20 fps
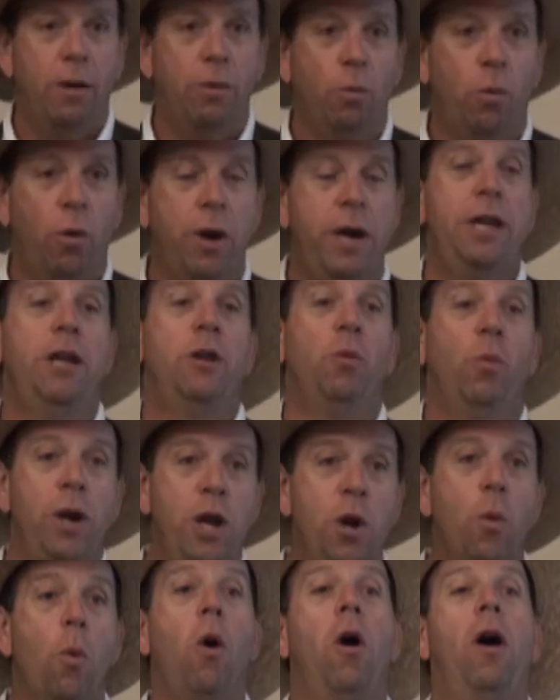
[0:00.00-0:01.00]
What do
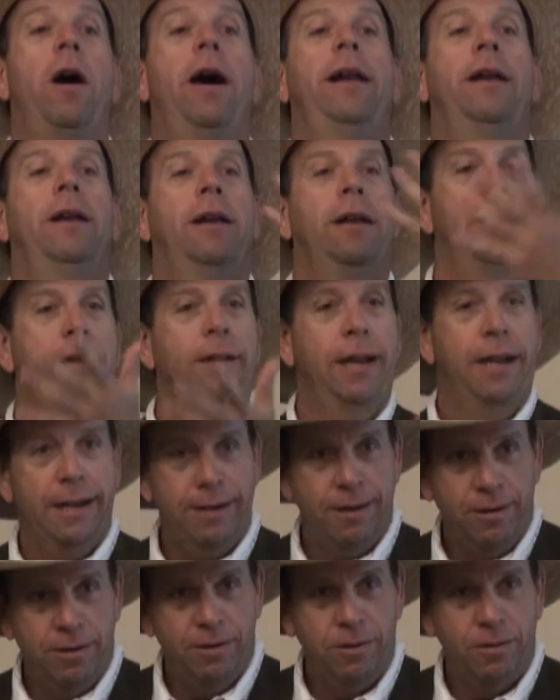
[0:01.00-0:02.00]
you want?
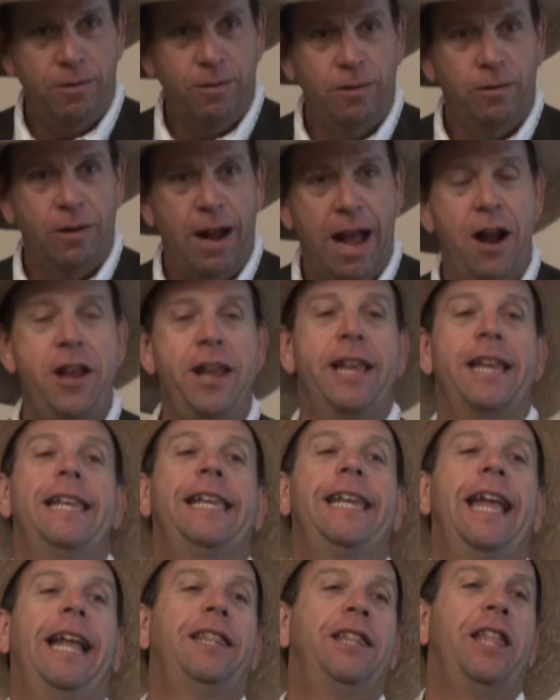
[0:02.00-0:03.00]
How are you
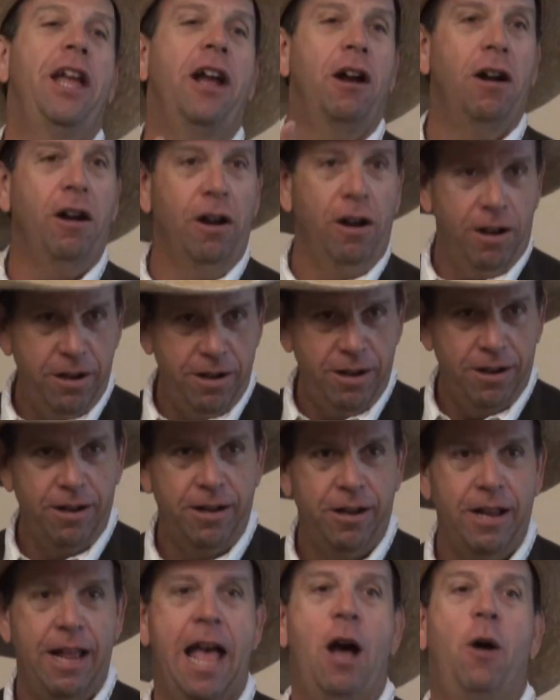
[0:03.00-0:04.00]
going to get there?
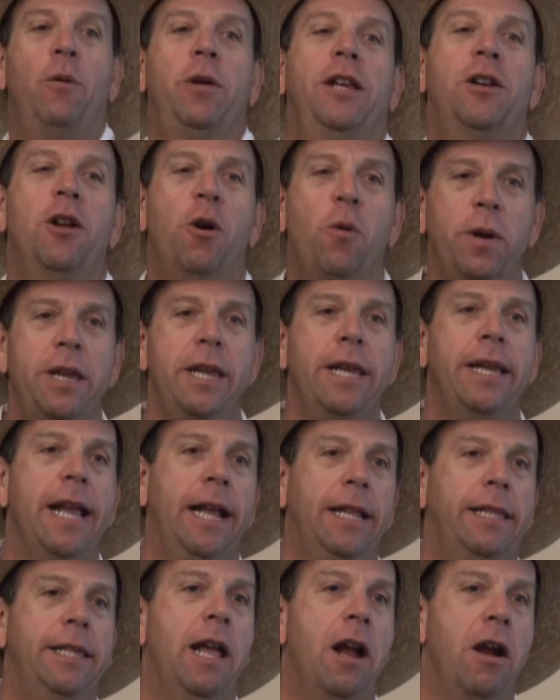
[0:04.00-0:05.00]
How will you know when you
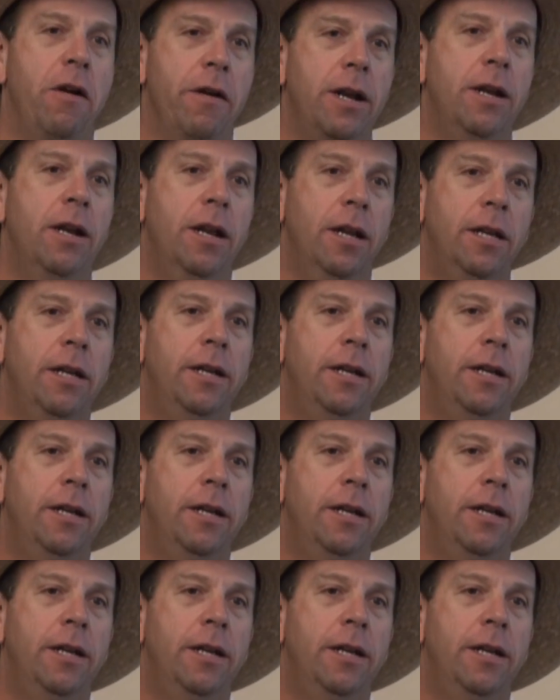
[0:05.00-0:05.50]
get there? And